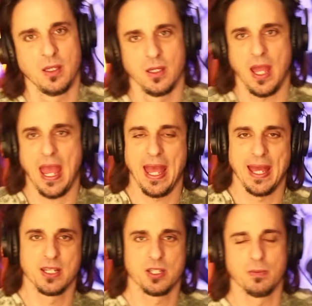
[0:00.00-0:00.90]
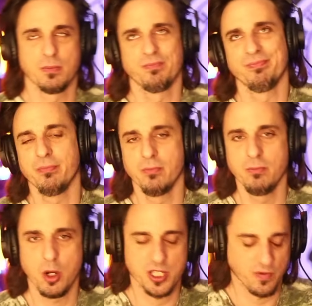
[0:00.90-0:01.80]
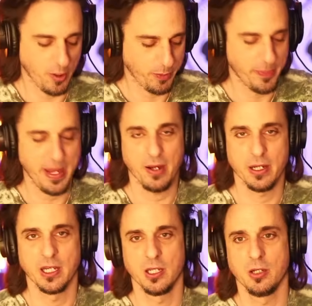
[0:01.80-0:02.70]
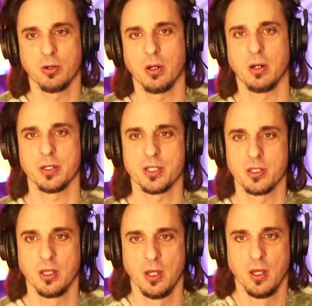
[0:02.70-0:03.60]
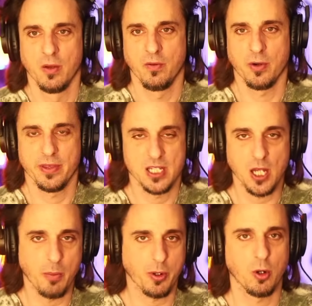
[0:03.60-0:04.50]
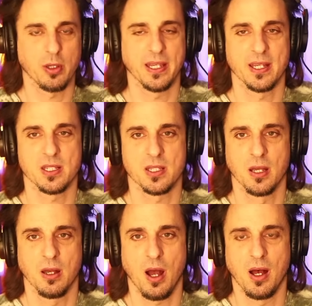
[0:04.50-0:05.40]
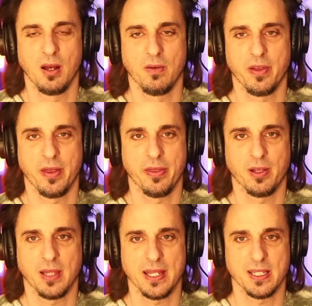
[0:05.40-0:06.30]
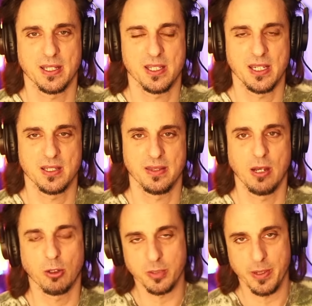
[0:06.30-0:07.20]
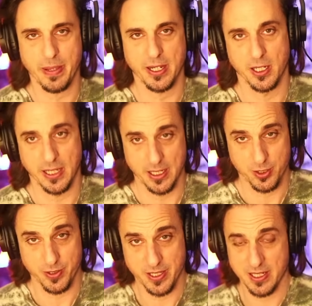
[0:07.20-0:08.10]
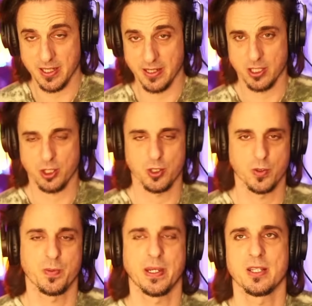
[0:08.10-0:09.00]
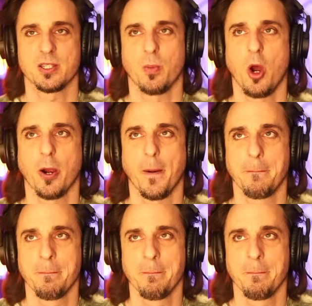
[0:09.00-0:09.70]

And most of all, preparing your hearts for the somber holiness of the Lenten season, the ultimate penitential season in the church, which begins tomorrow.